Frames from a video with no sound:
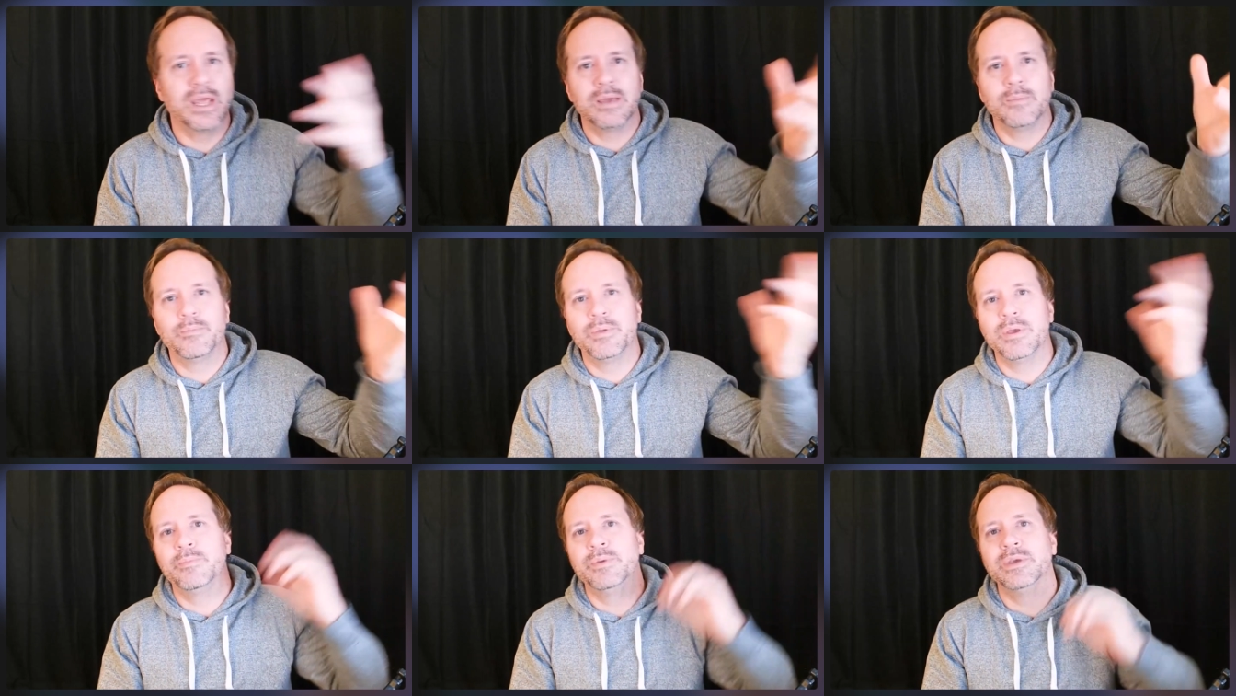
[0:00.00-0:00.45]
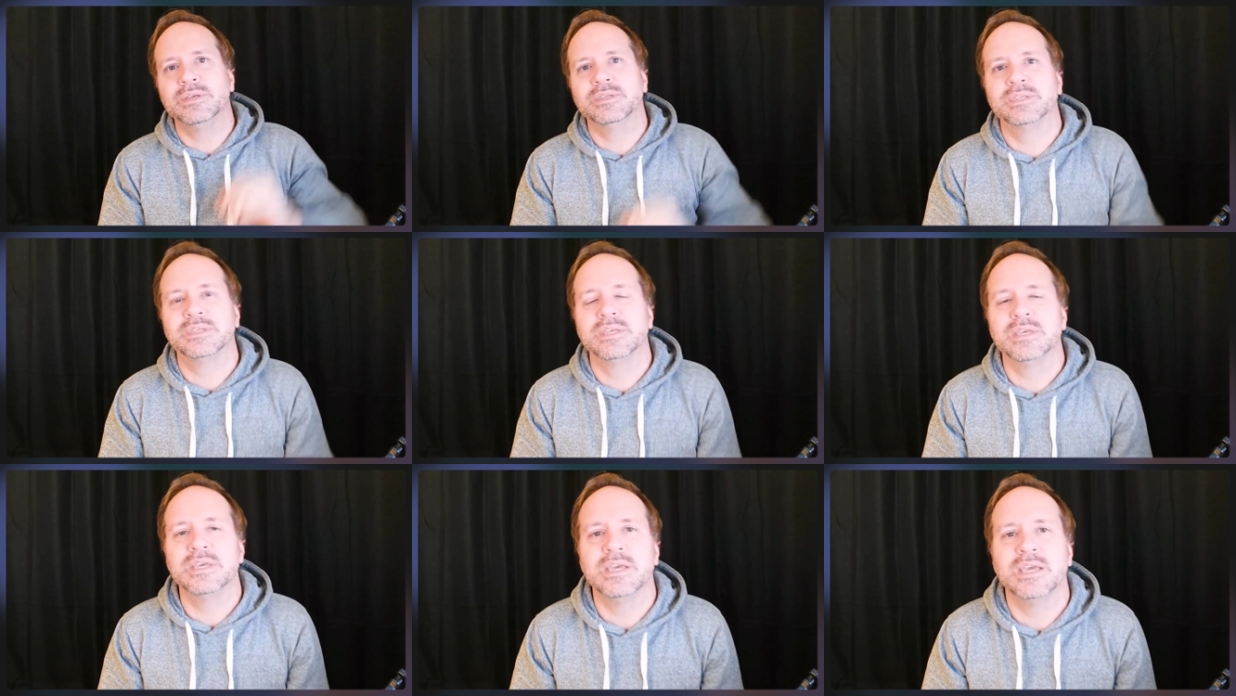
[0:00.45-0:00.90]
running
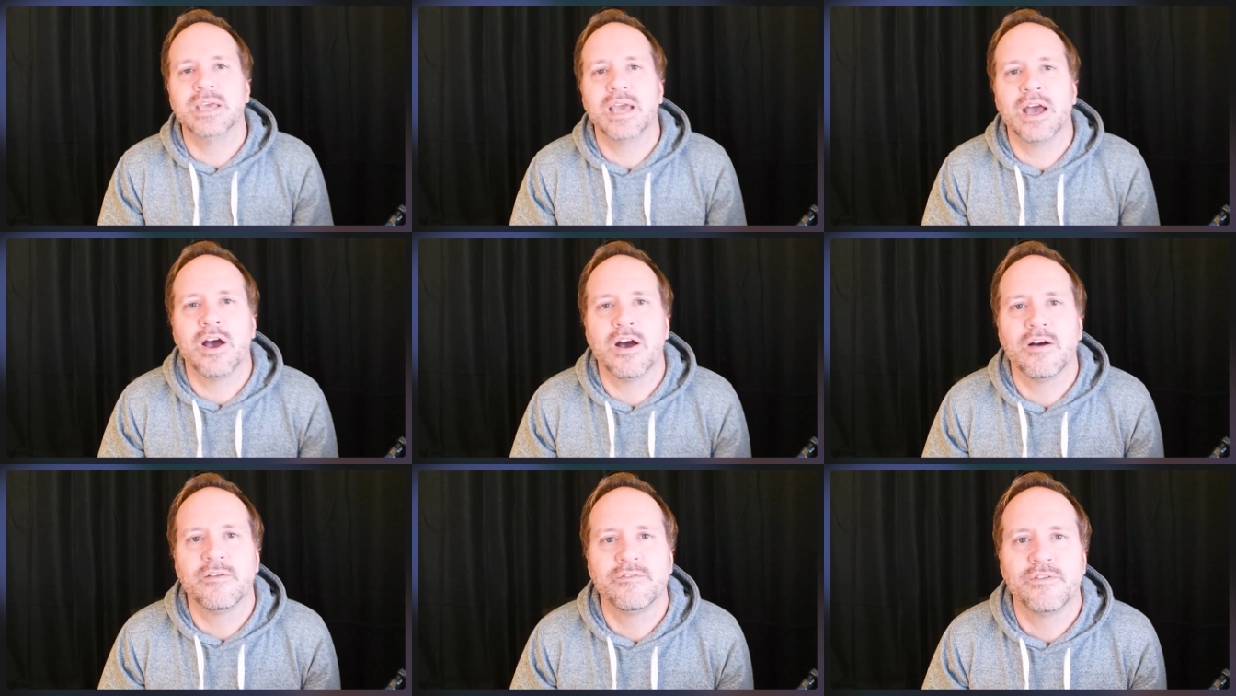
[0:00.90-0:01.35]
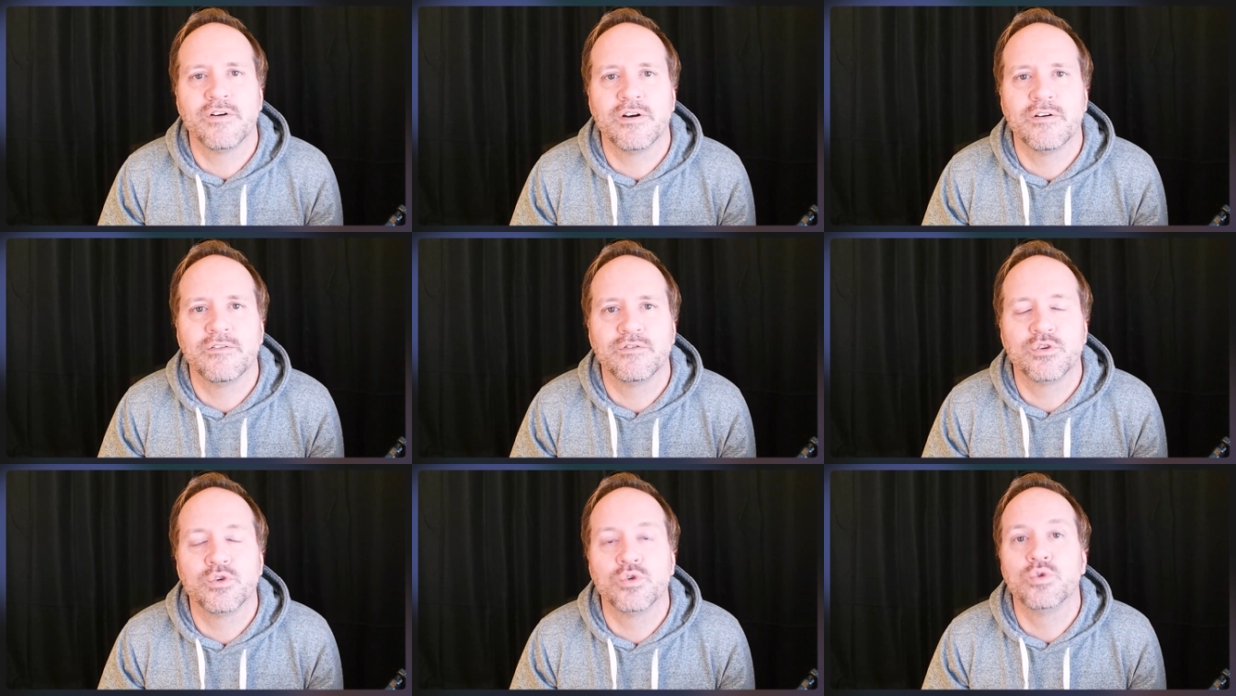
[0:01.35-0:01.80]
PPC off
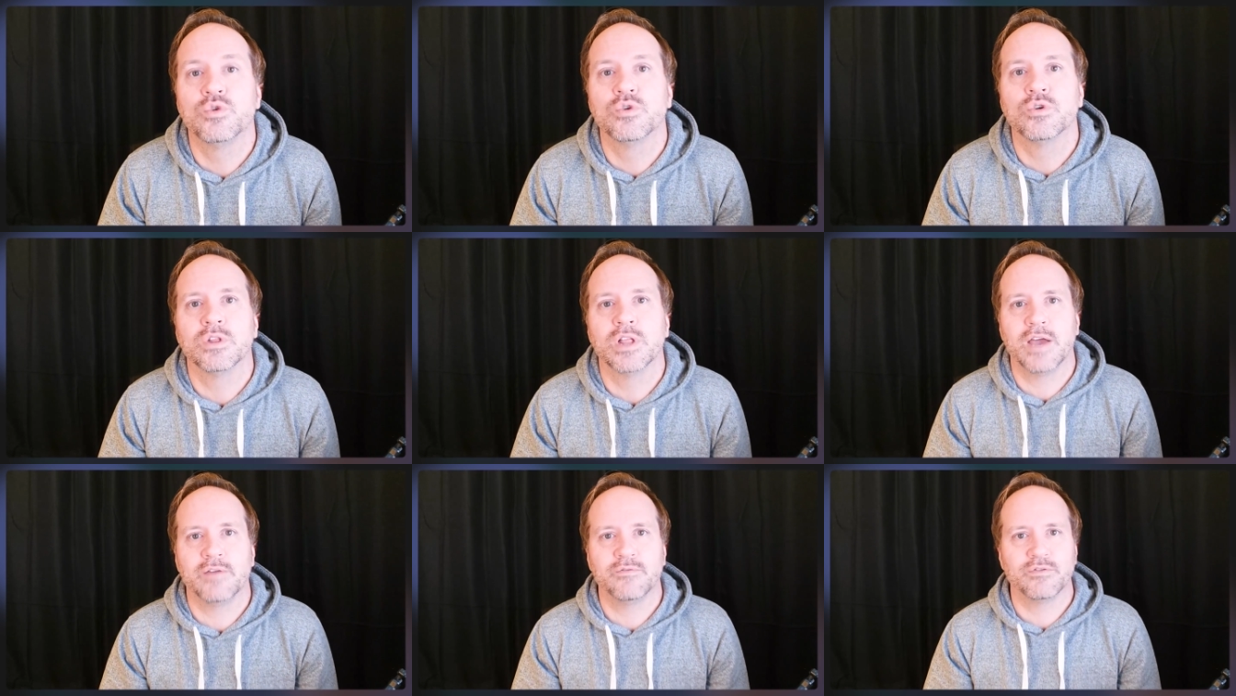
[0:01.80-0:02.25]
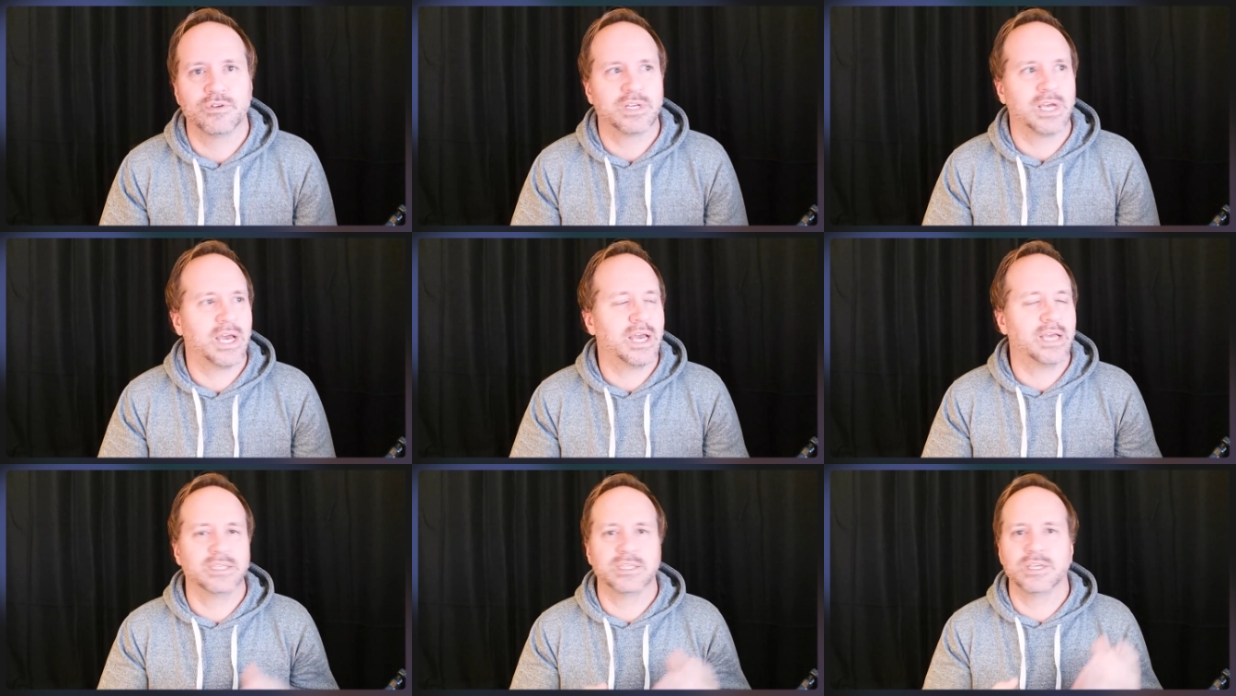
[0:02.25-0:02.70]
of Google
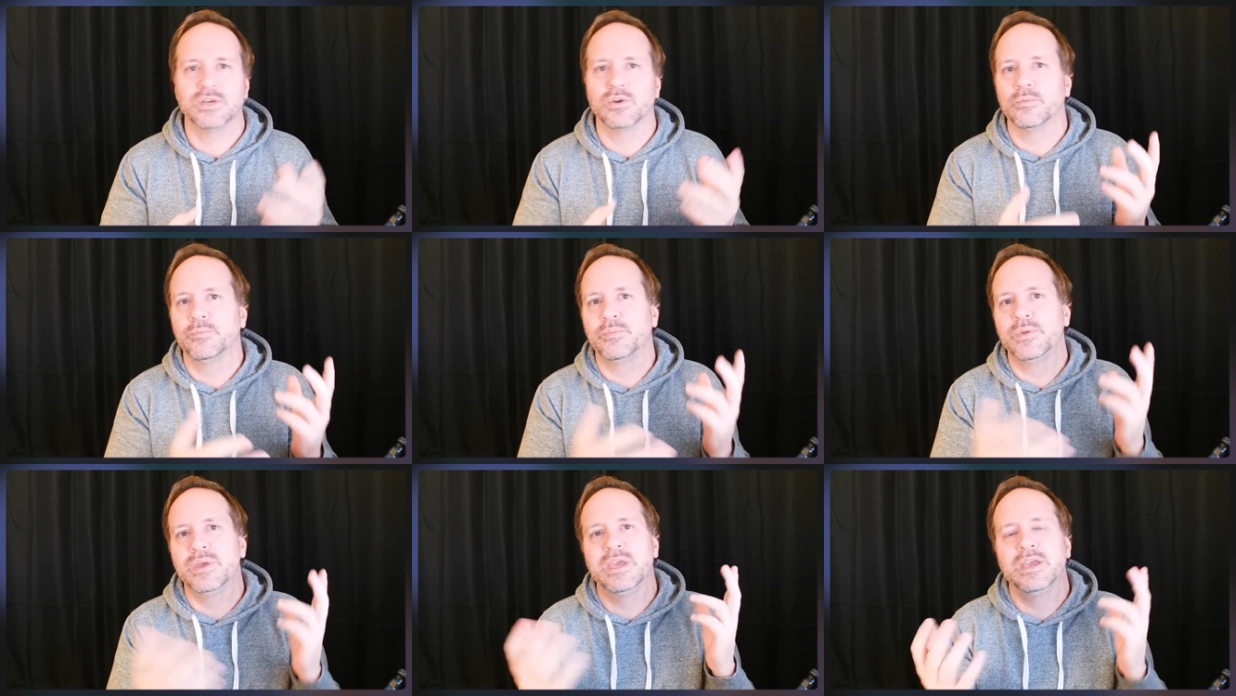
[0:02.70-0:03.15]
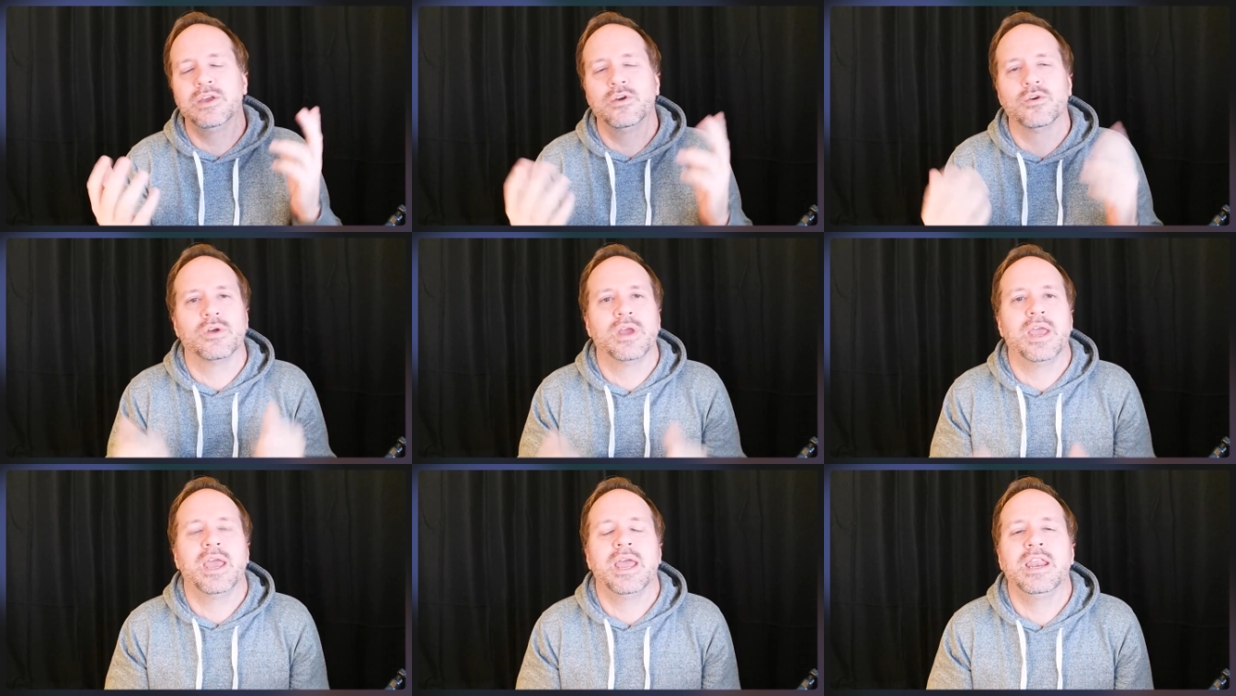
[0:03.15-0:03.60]
advertising or
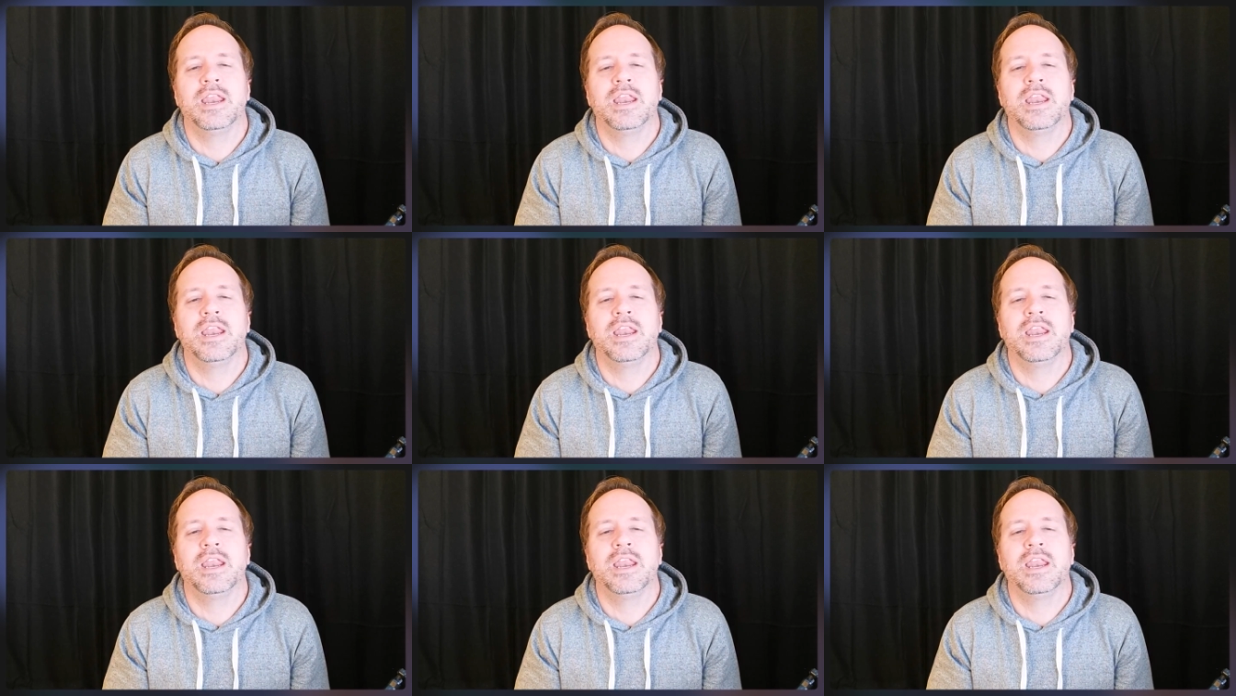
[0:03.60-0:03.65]
Bing or